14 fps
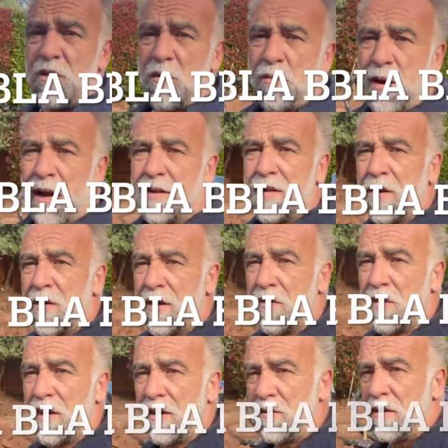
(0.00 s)
the patio
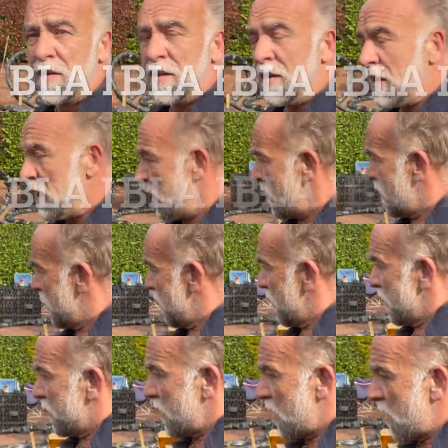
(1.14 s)
anyway.
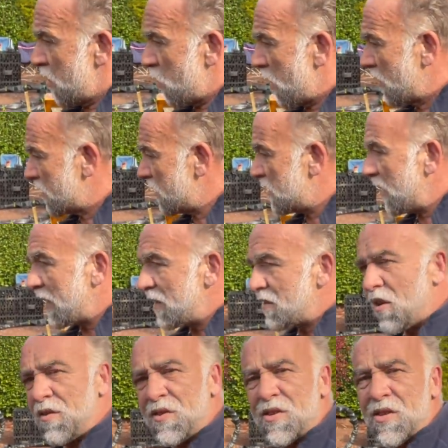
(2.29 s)
So, whilst the digger's
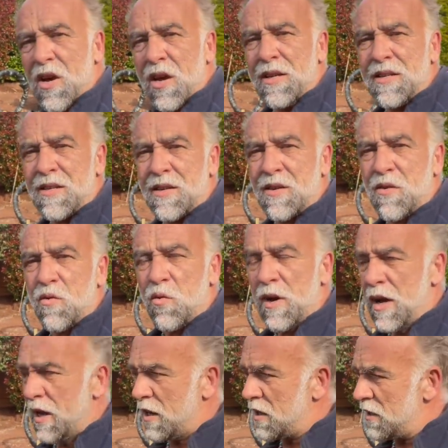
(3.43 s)
on site,
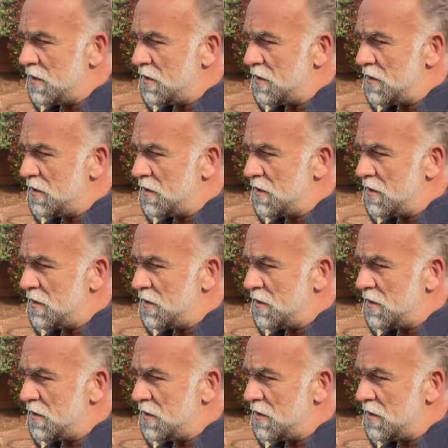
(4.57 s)
we're gonna